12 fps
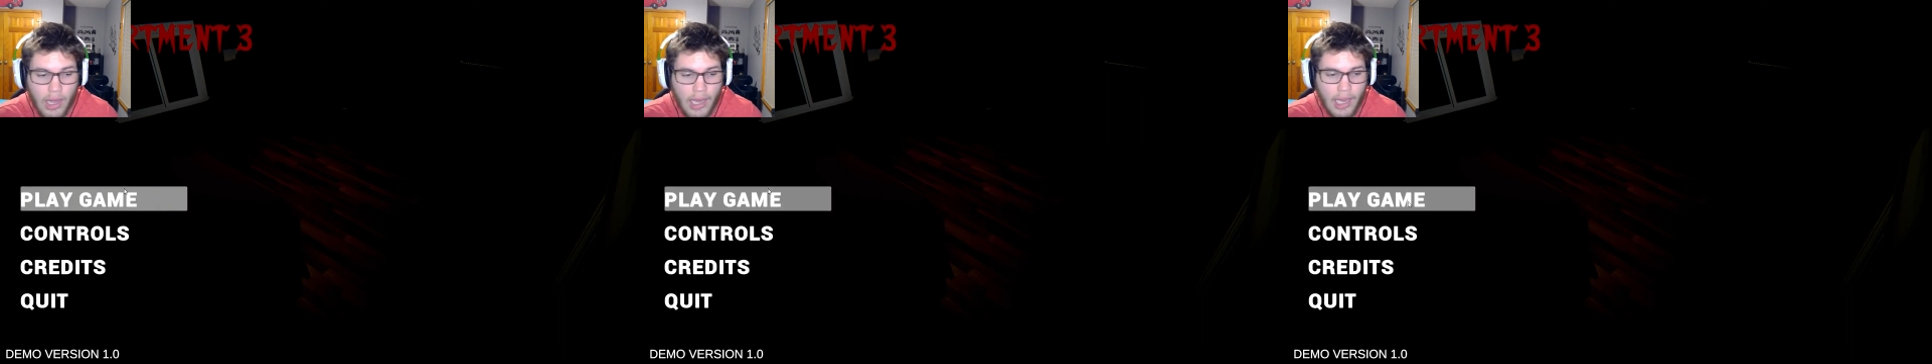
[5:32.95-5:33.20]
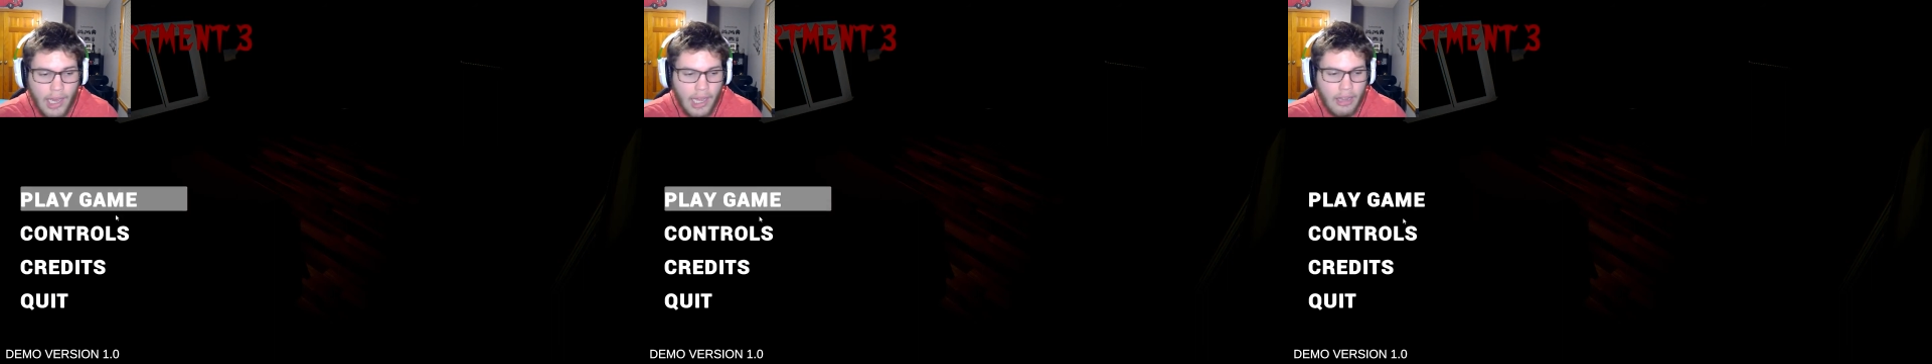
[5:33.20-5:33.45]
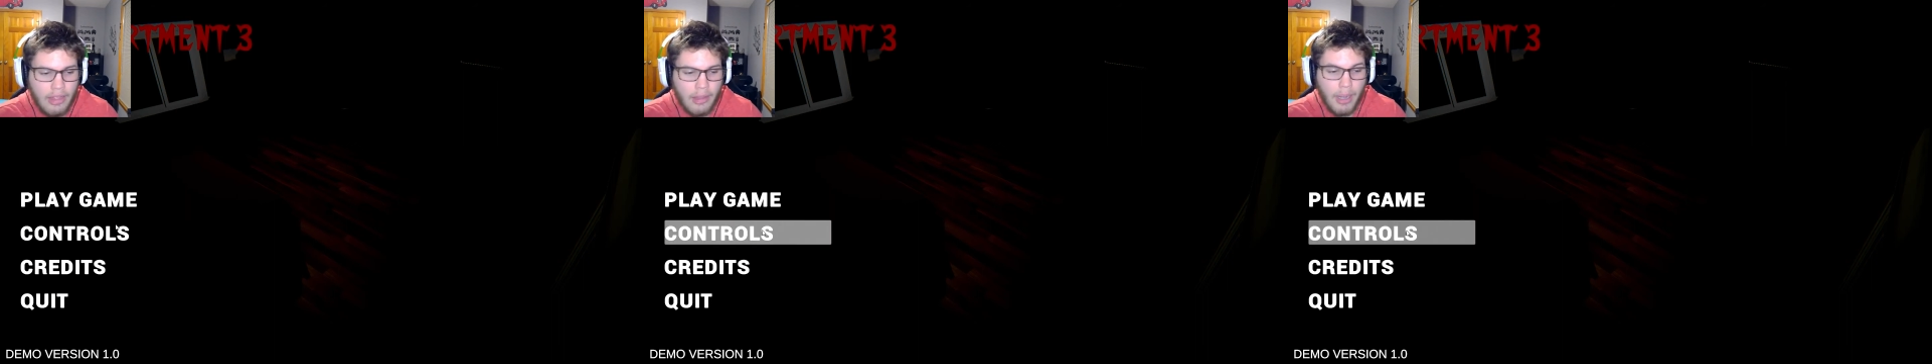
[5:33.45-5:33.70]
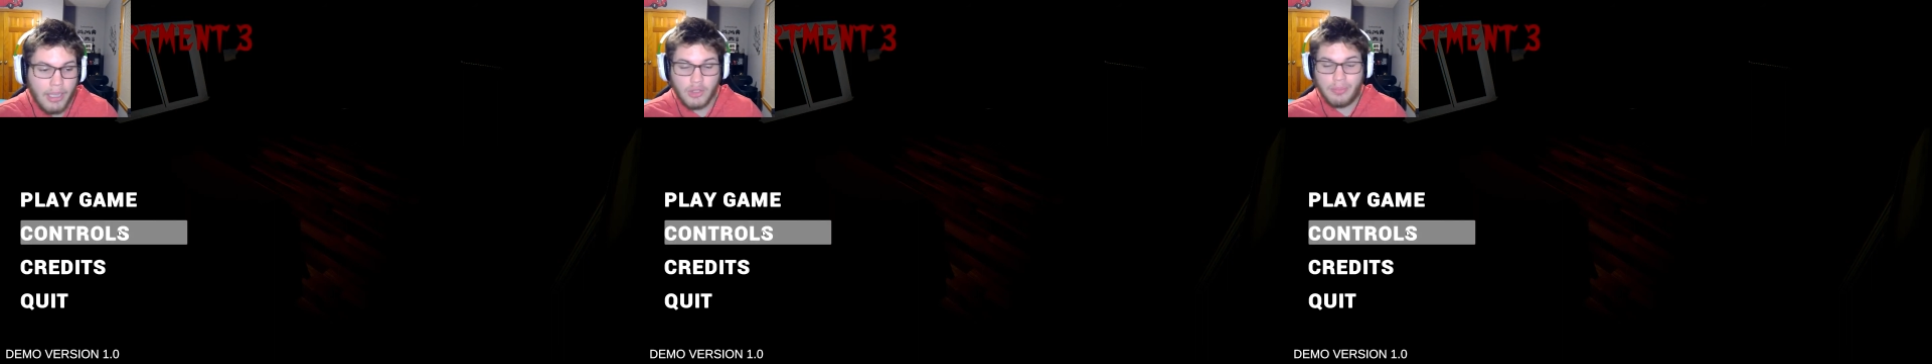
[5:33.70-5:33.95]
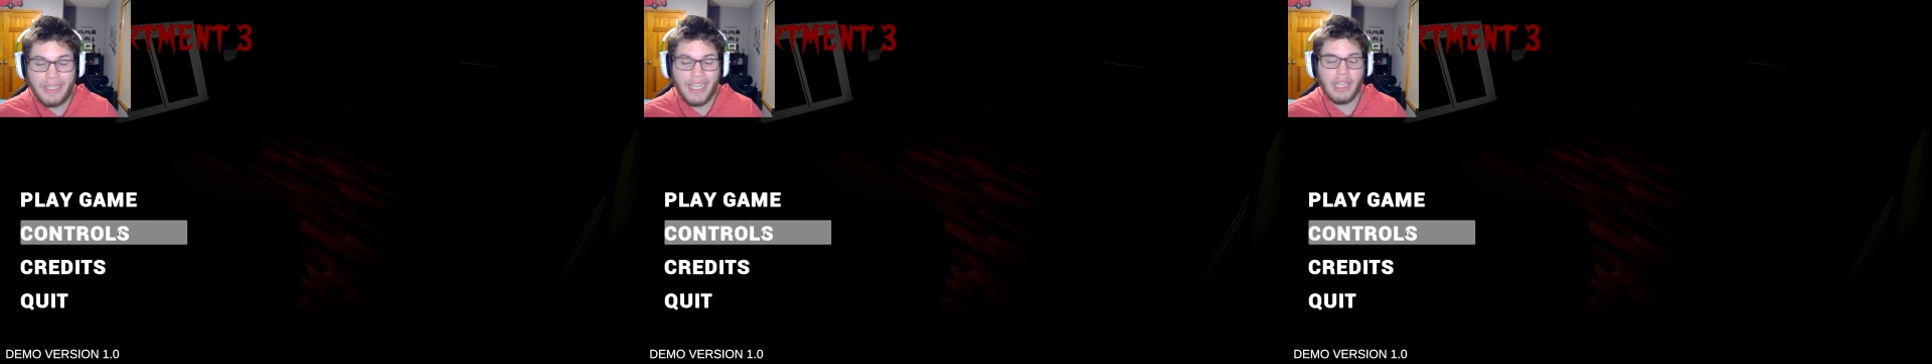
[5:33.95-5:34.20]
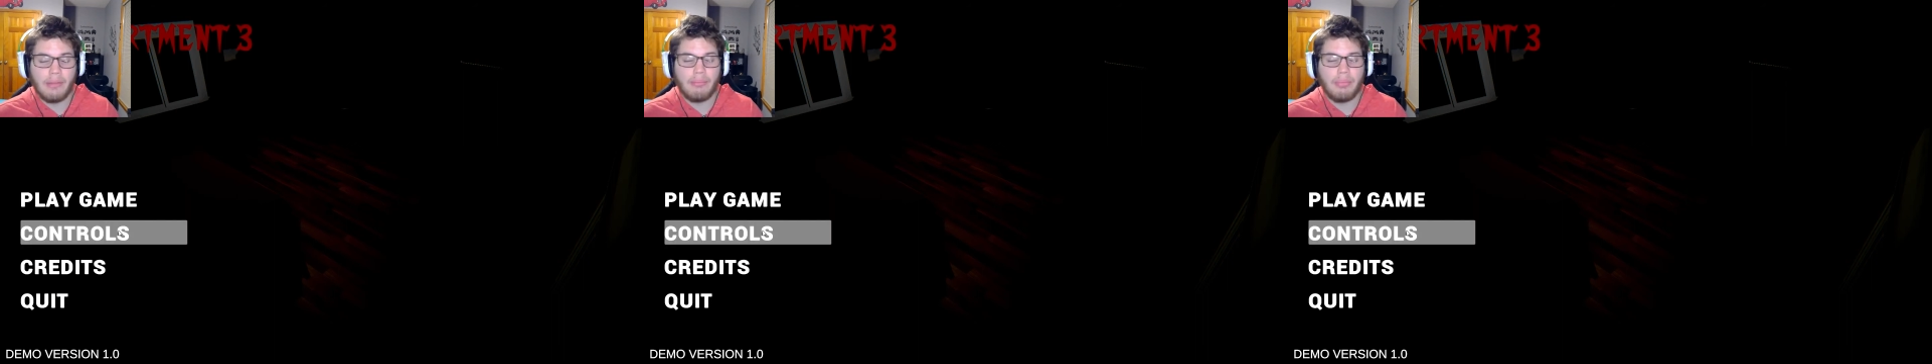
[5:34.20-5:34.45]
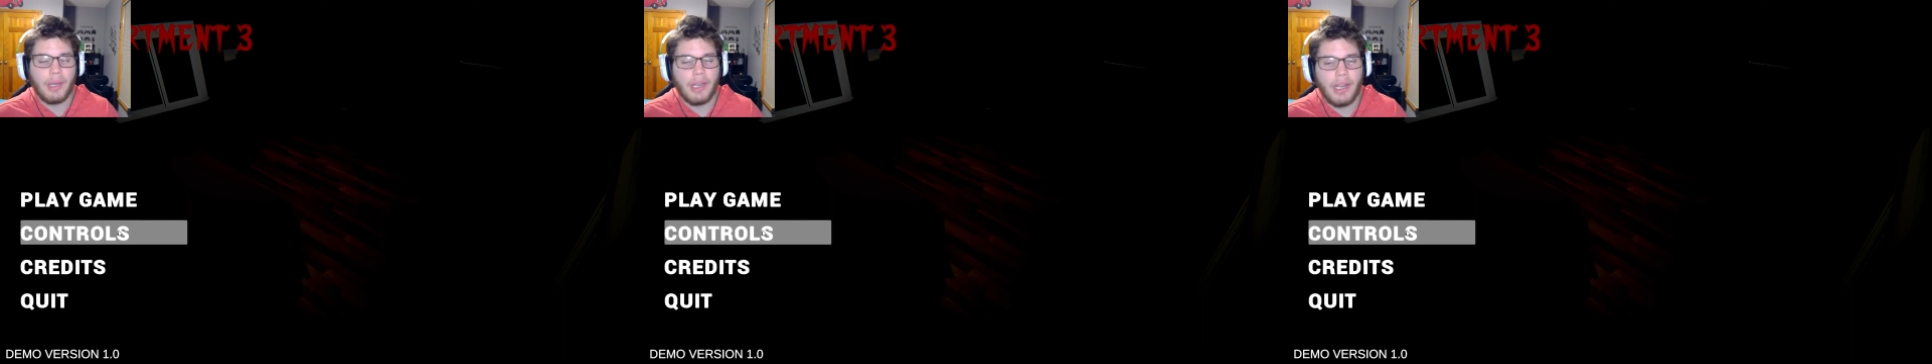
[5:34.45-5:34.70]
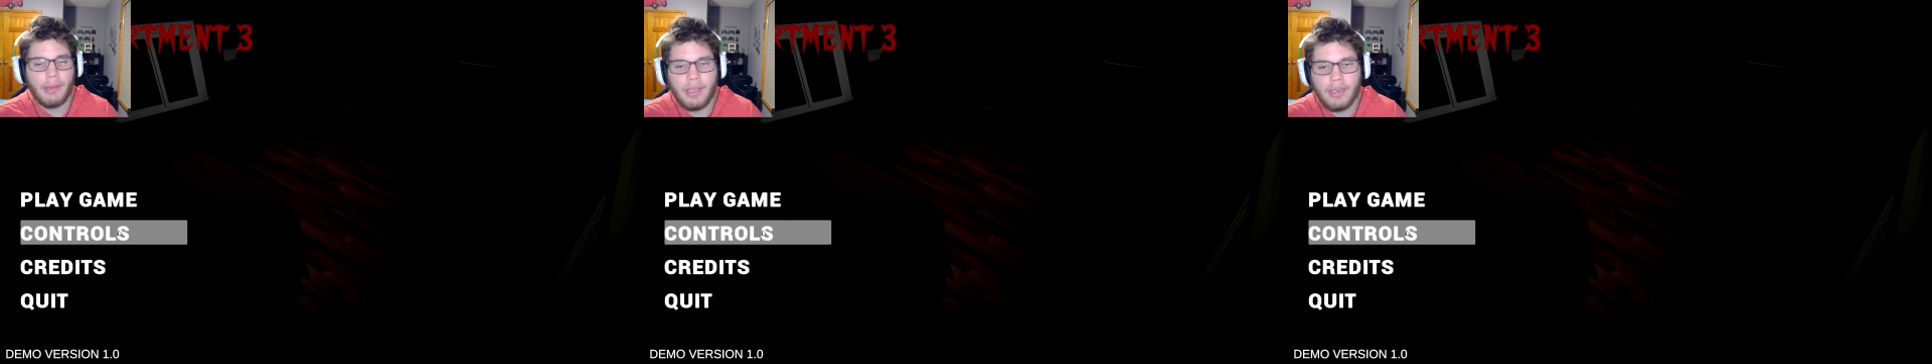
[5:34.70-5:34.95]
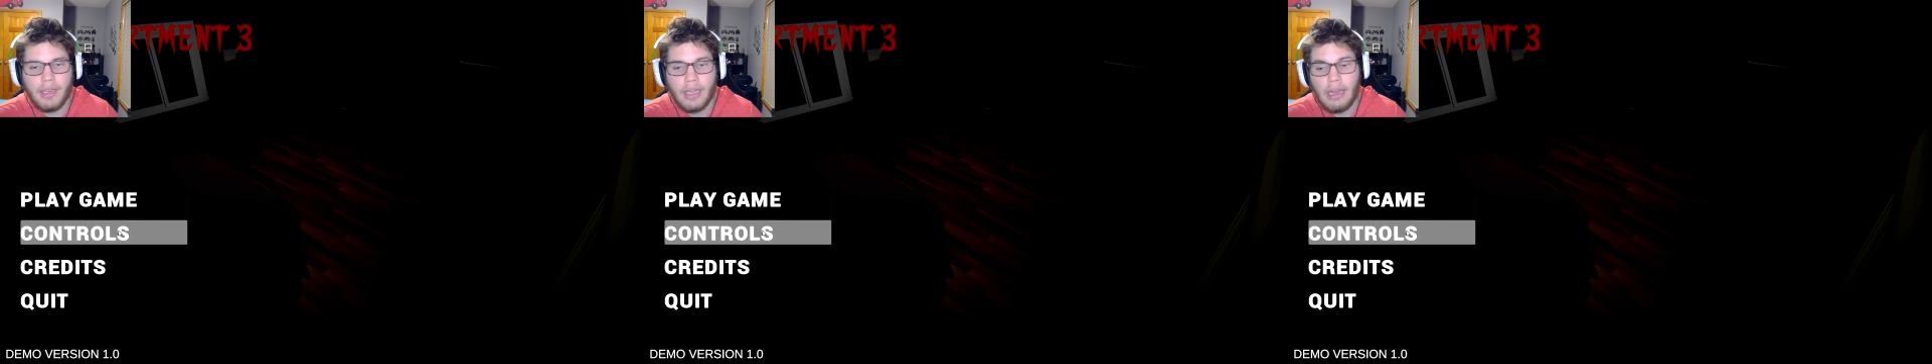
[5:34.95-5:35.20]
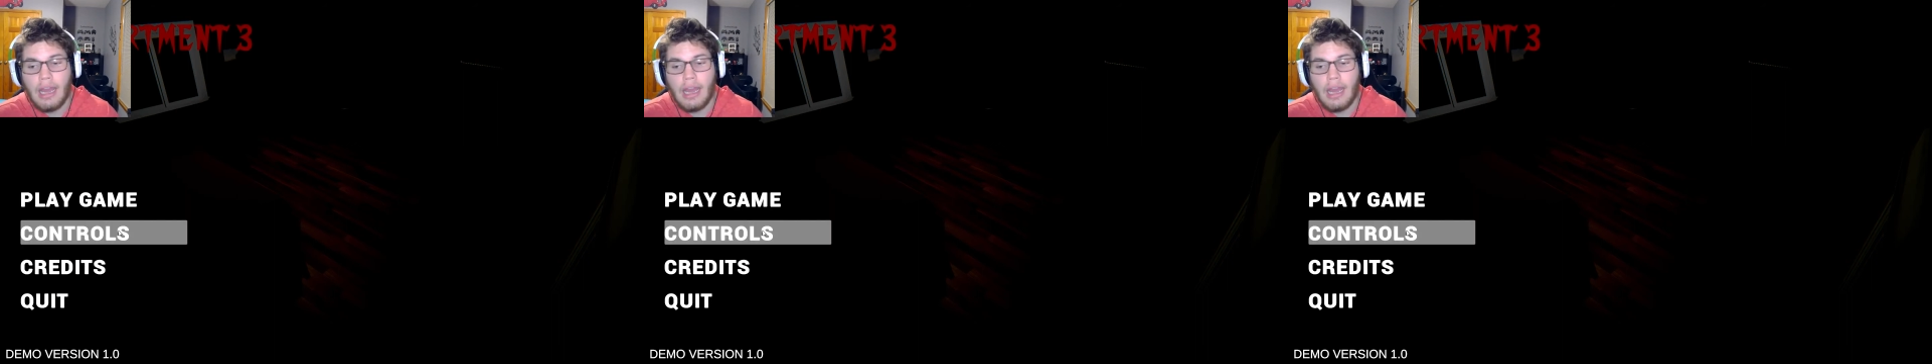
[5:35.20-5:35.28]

I, I, that might just be it. But I mean,